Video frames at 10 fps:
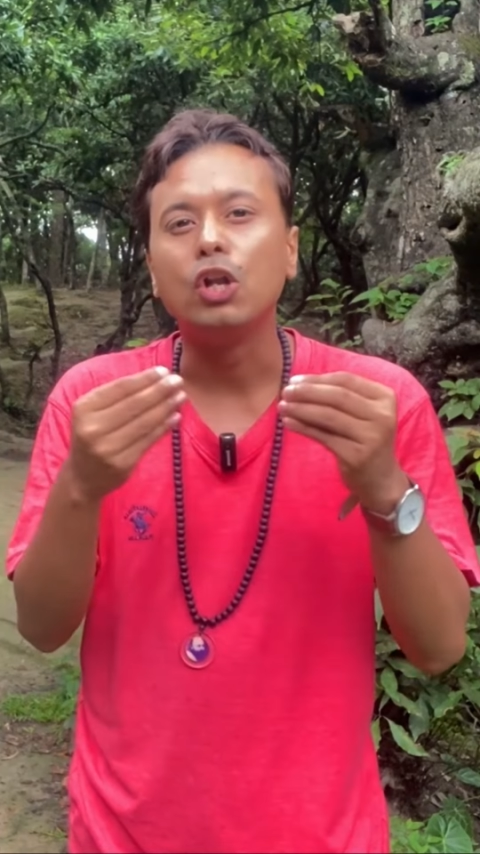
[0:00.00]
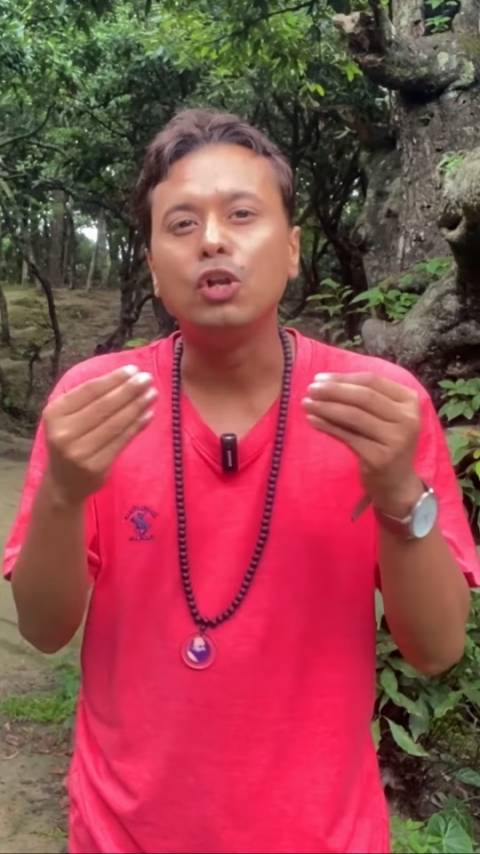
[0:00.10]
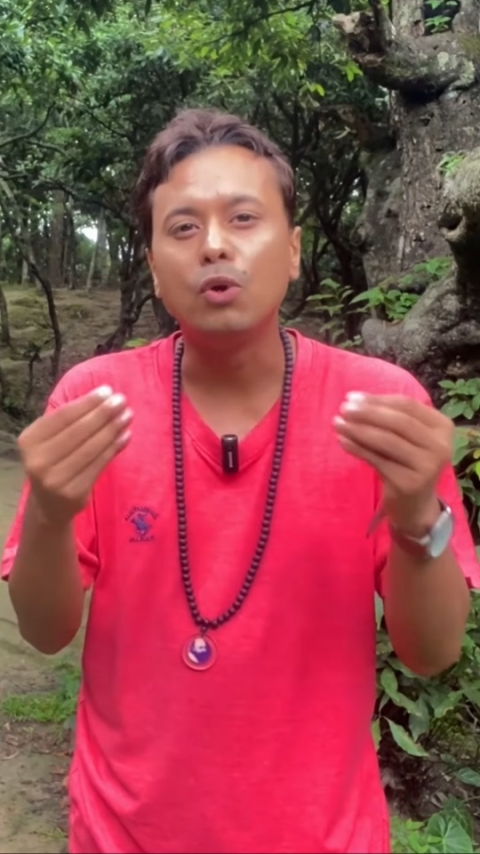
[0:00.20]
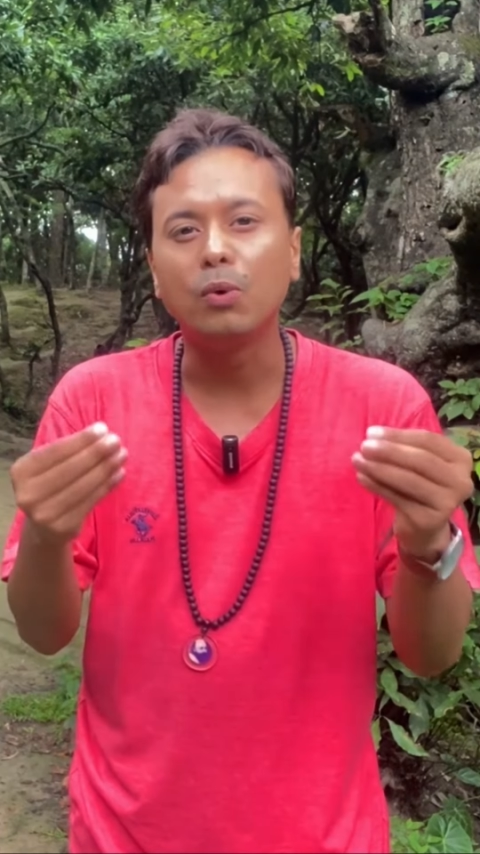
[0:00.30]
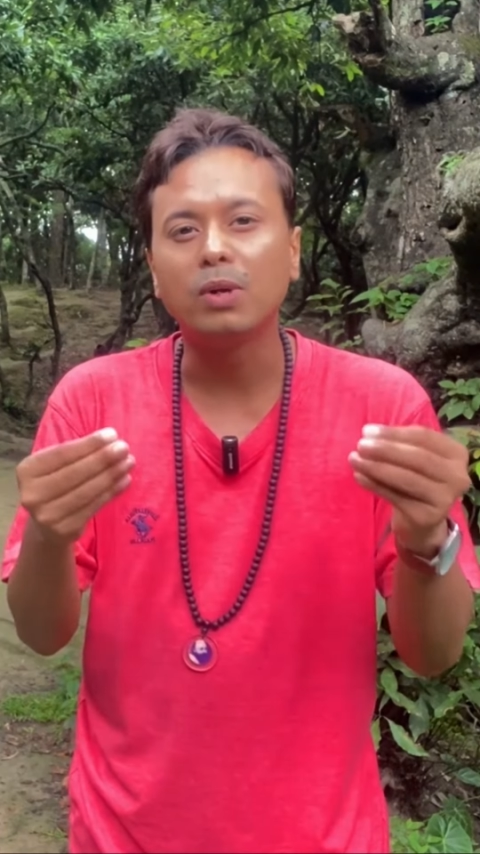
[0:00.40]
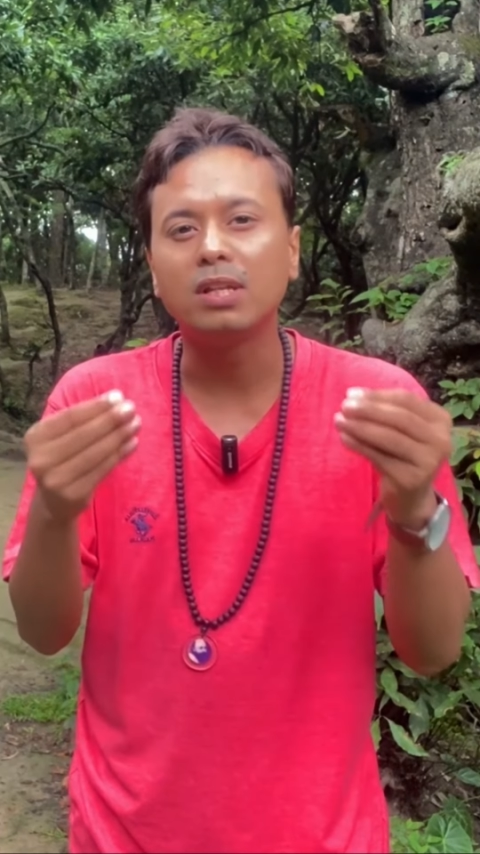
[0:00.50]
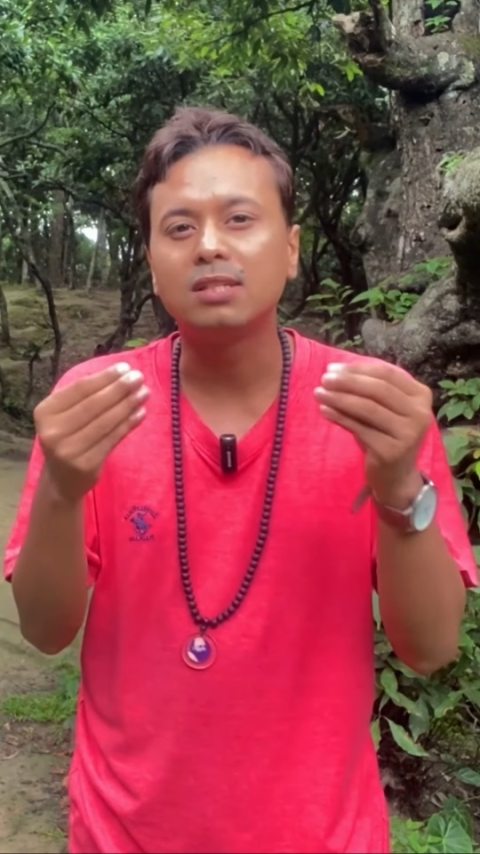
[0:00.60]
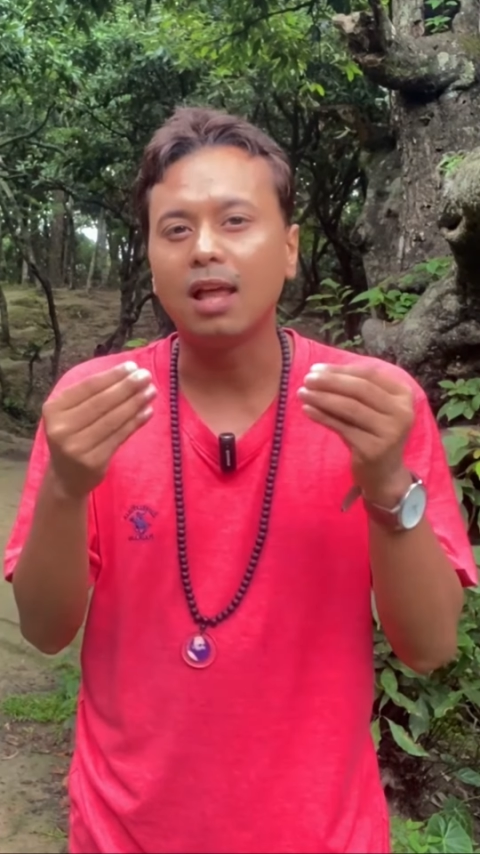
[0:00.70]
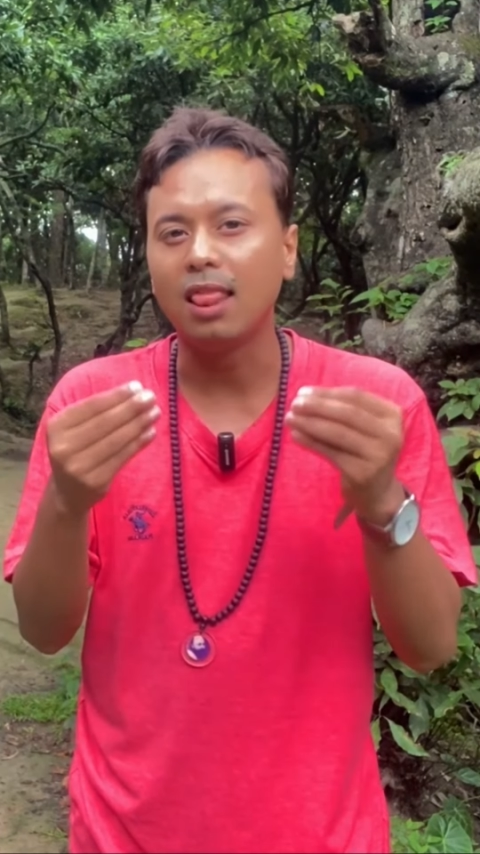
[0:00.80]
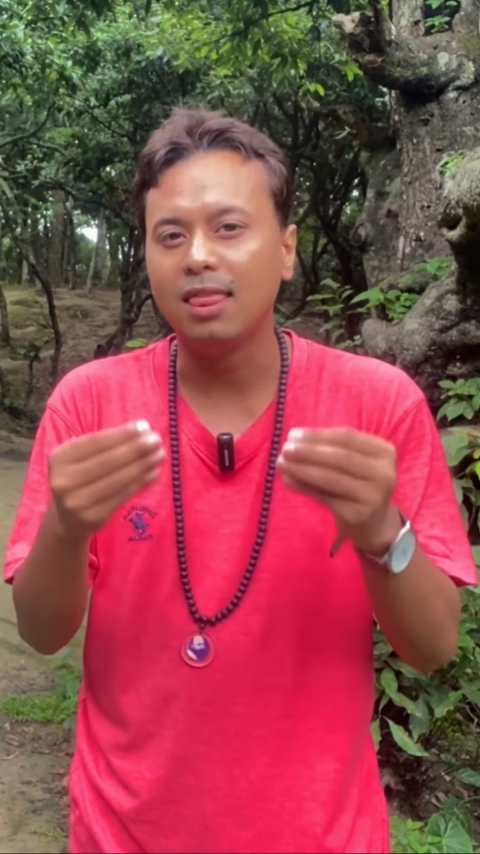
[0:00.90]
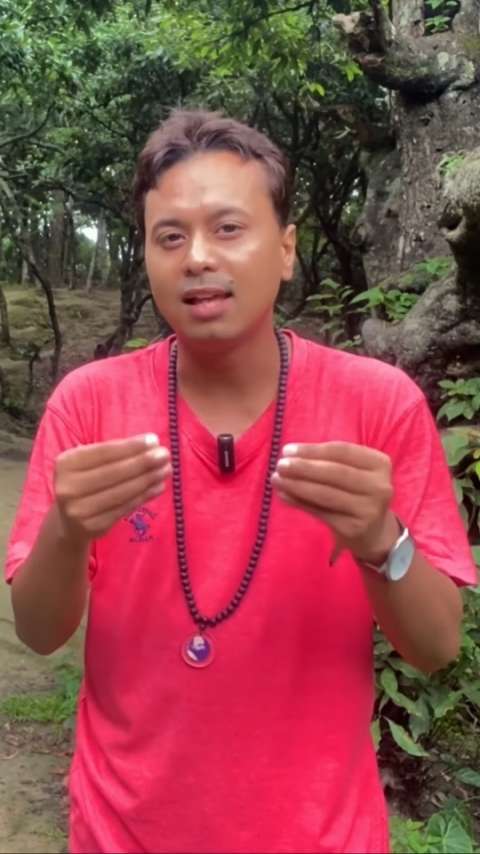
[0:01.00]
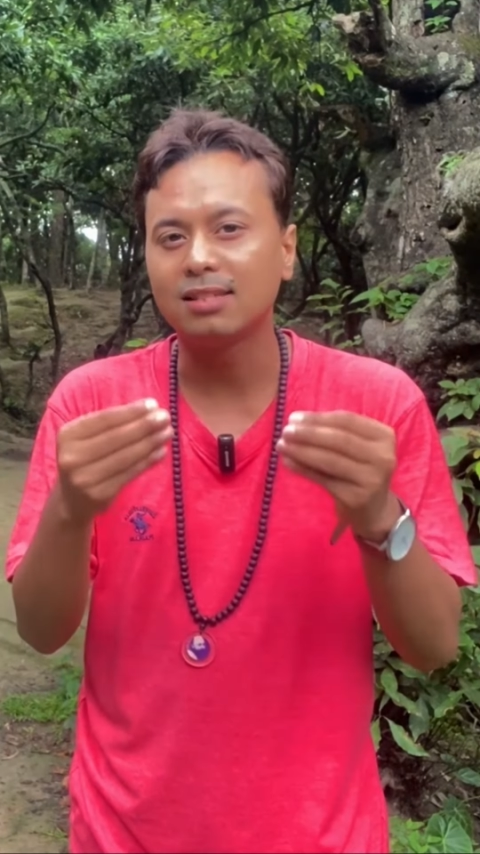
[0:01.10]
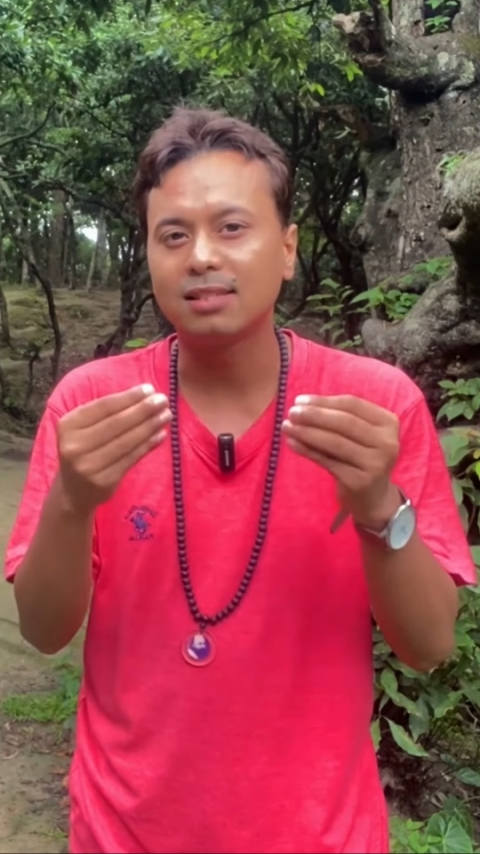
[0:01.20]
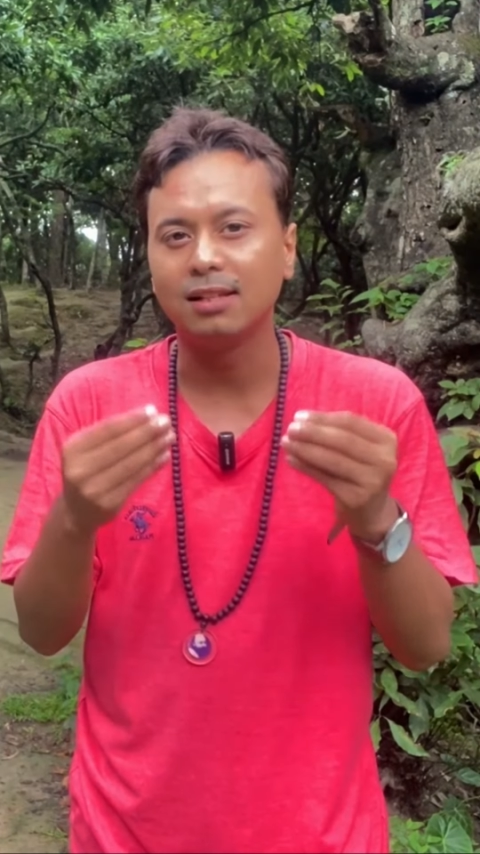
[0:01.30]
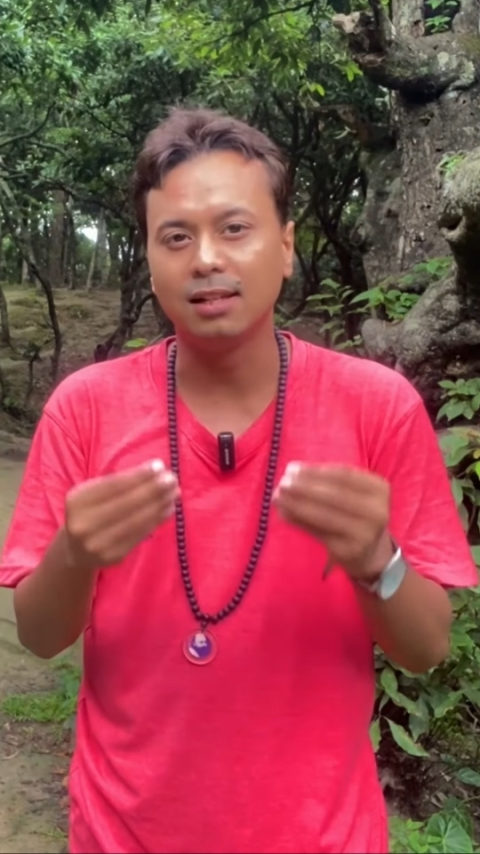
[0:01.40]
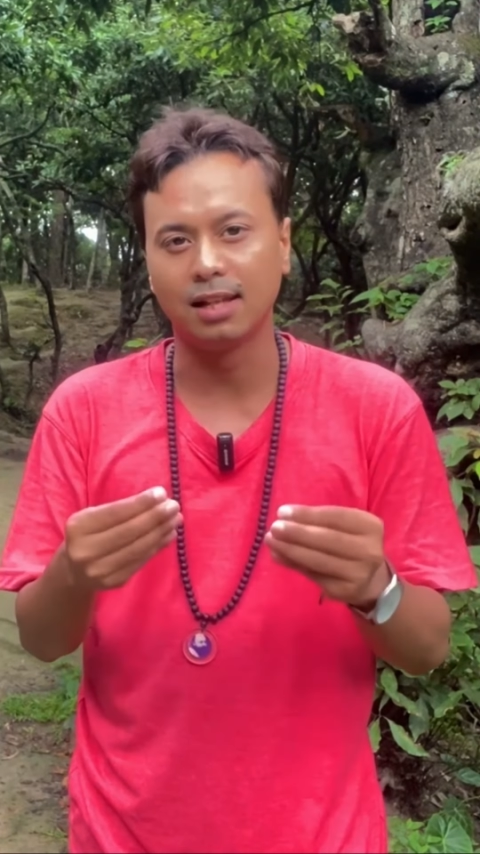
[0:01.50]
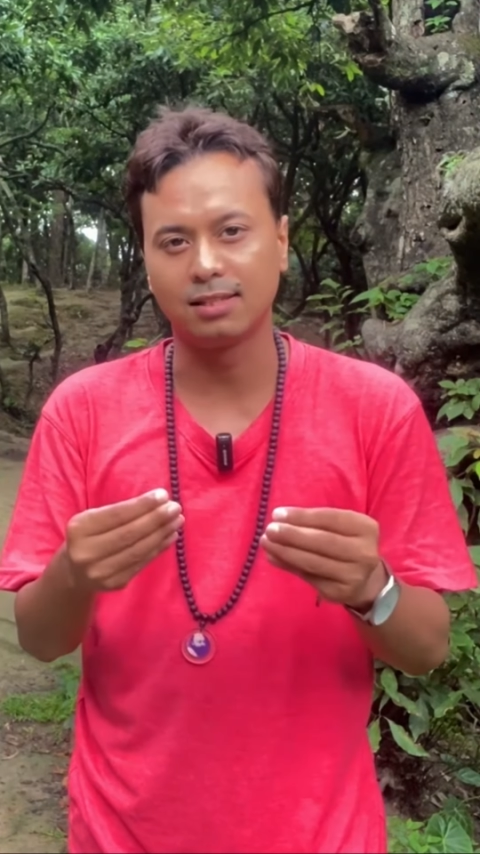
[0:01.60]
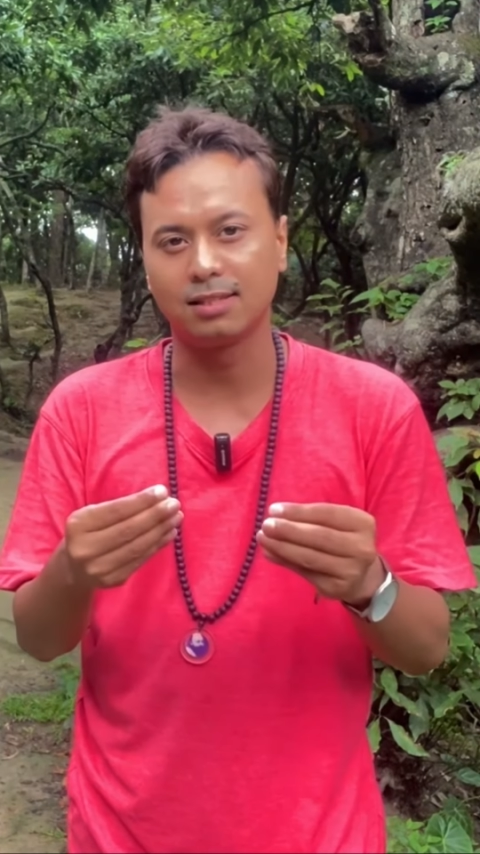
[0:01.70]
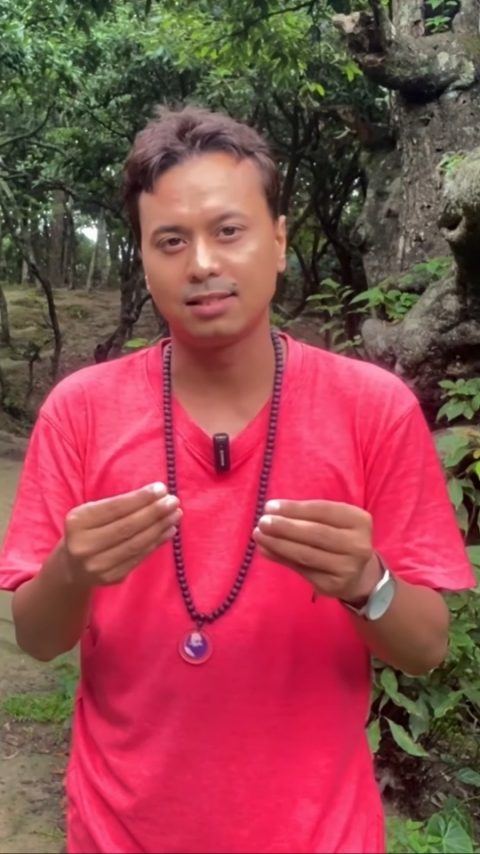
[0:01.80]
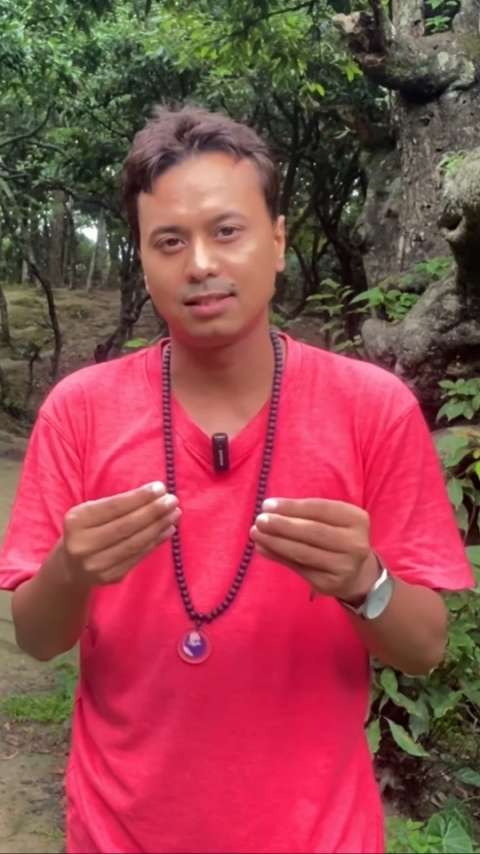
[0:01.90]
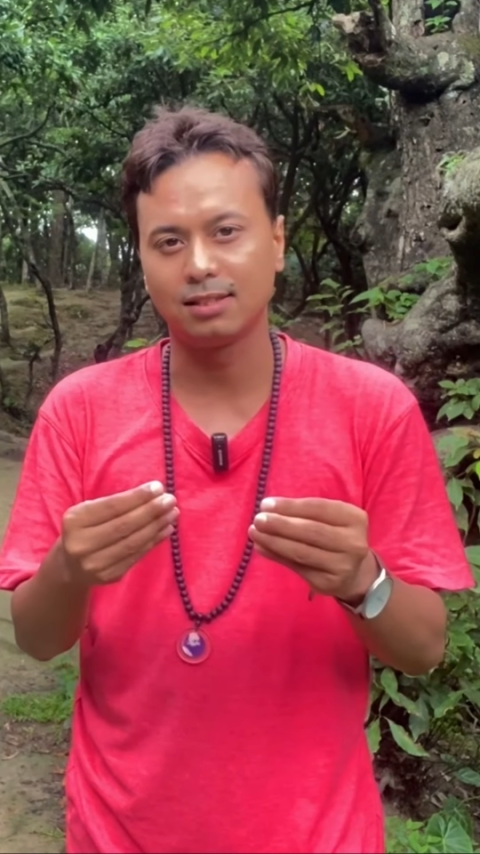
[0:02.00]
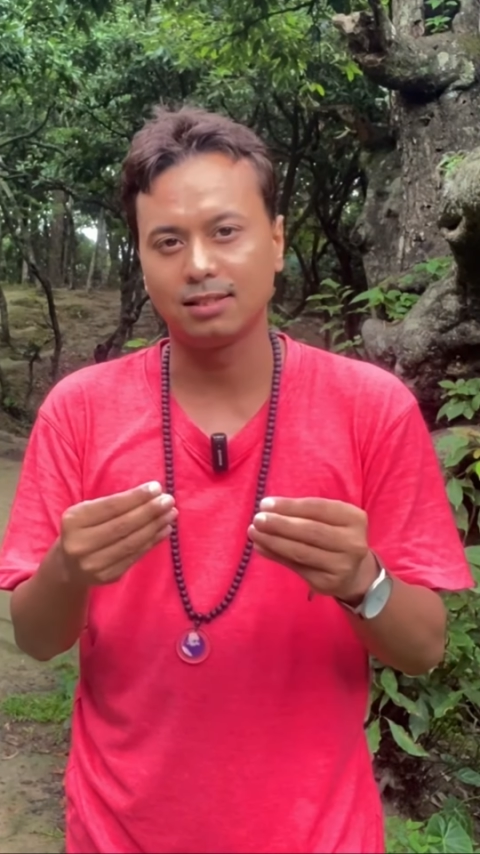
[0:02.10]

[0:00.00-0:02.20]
noiselessness.